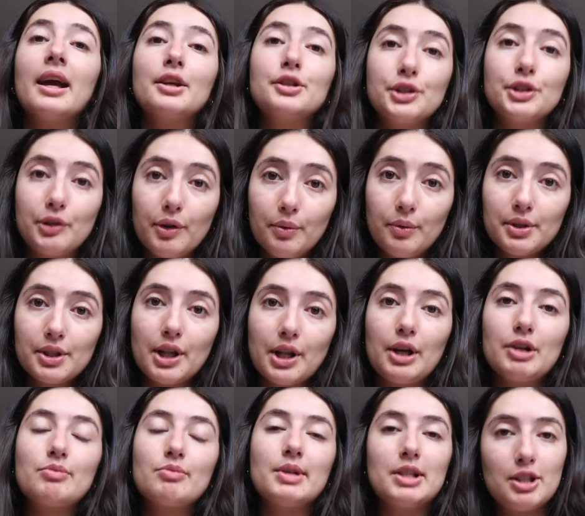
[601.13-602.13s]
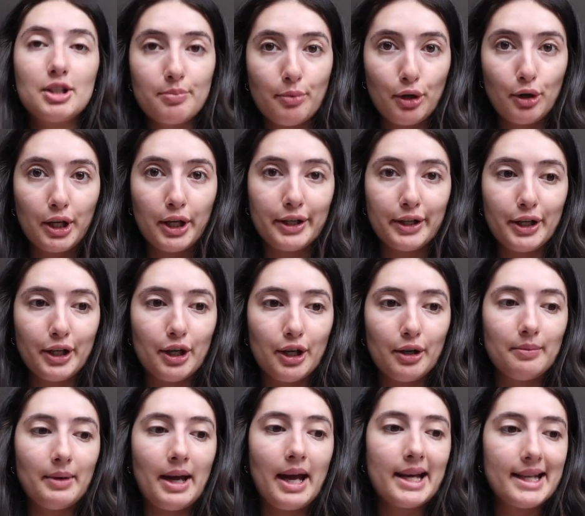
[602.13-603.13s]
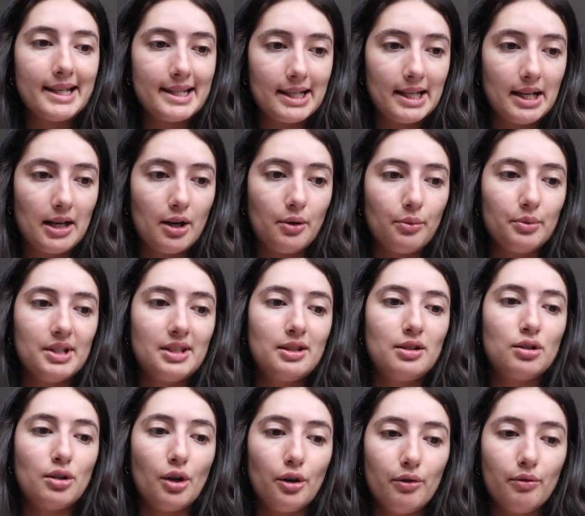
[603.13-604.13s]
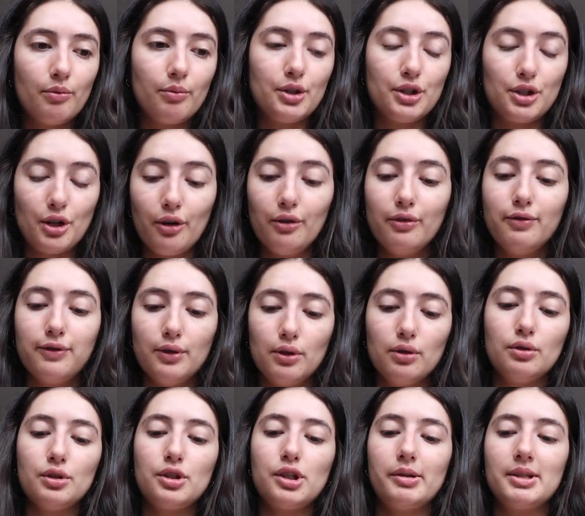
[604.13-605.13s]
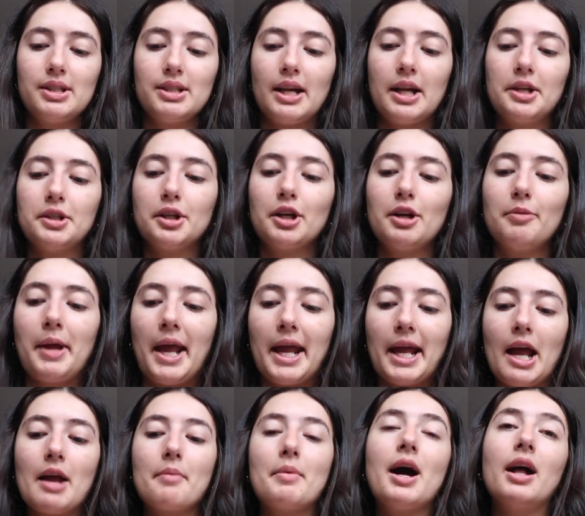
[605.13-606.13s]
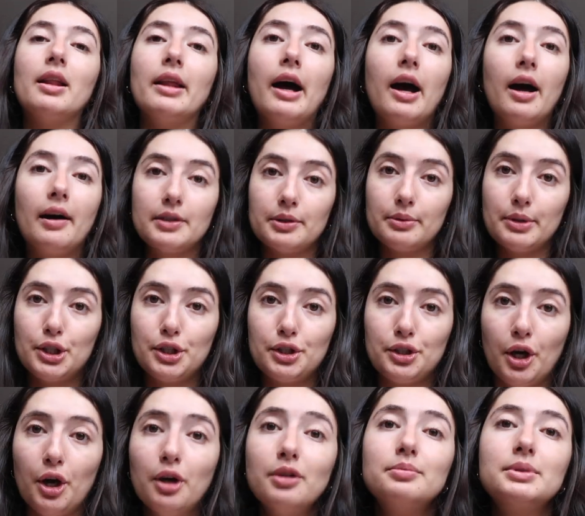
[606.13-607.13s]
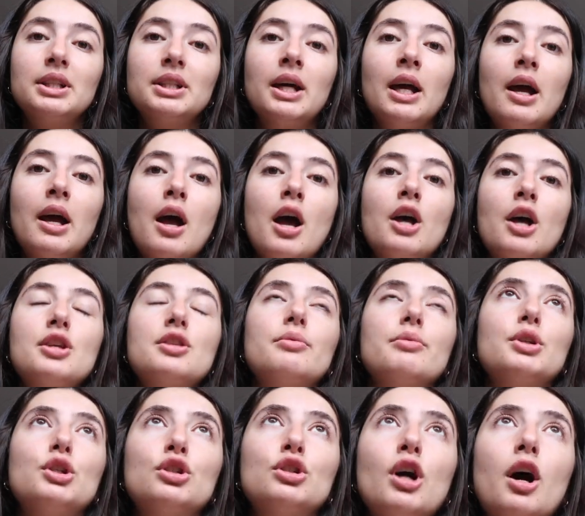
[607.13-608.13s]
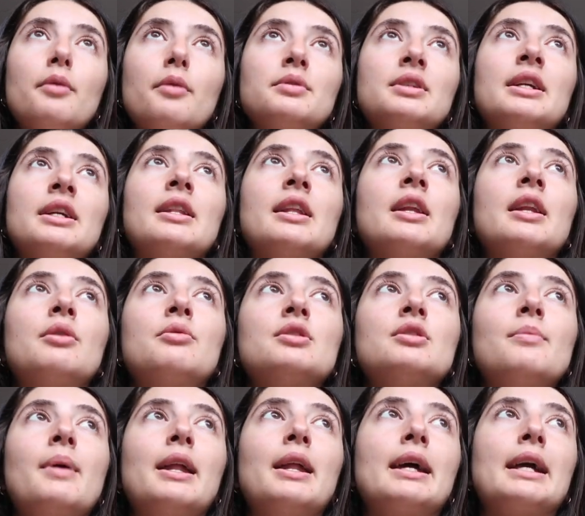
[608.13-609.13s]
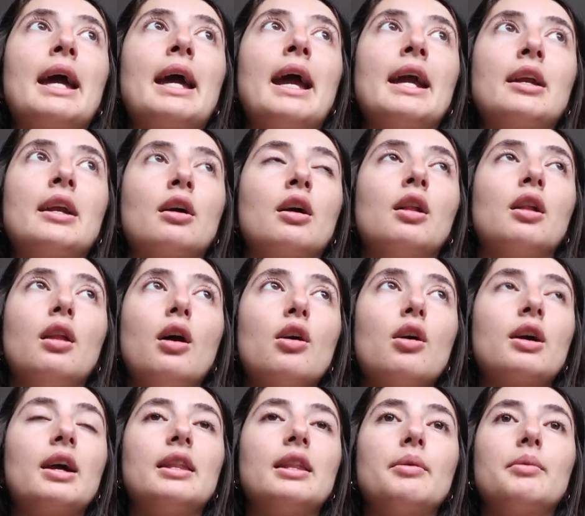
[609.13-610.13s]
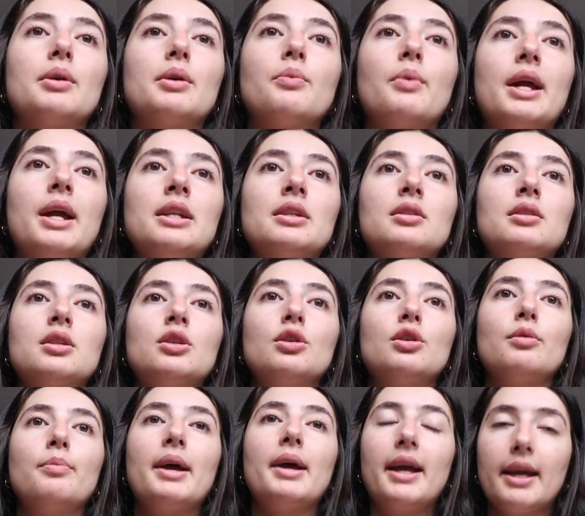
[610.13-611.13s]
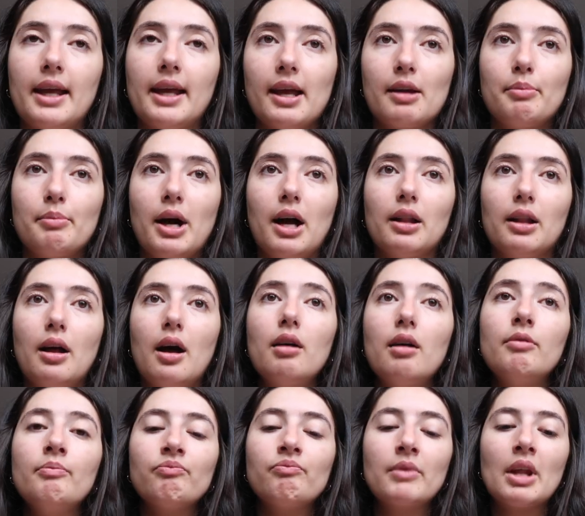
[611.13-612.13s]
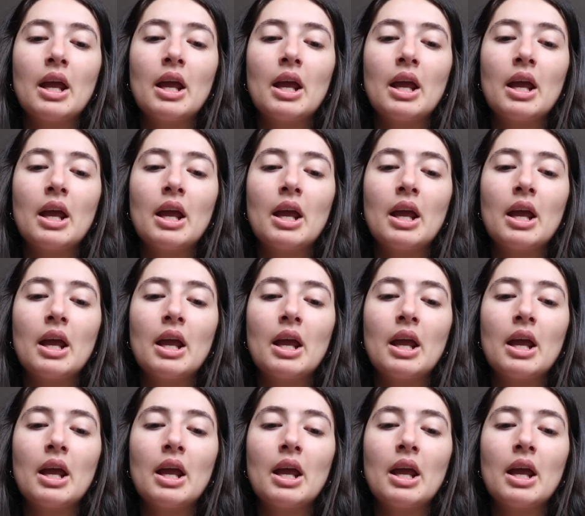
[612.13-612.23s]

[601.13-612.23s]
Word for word: so Grill'd was closed, went to Sporting Globe, ate dinner, was so was so full, so we decided to go to Pancake Parlor after we shopped. So we shopped and then it was about like eight o'clock and then we went to Pancake Parlor.